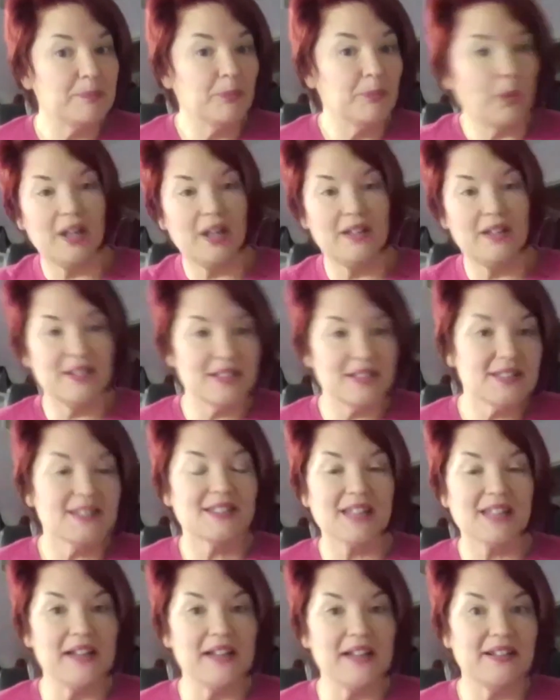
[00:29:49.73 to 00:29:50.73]
right? This is
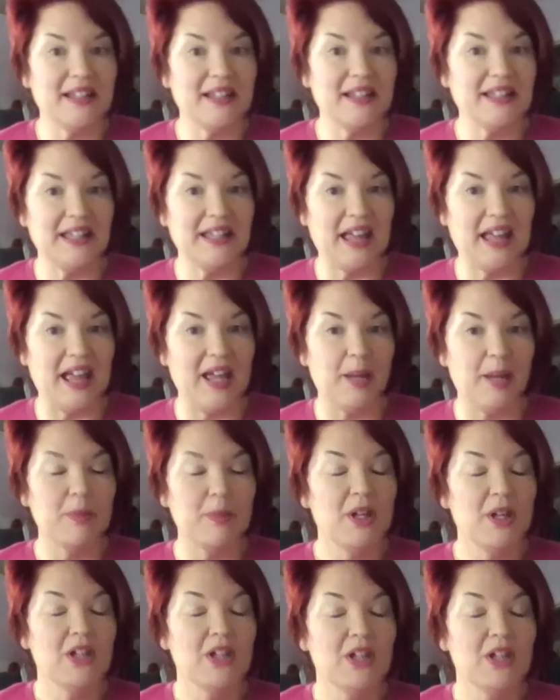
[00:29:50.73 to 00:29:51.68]
kind of like a game.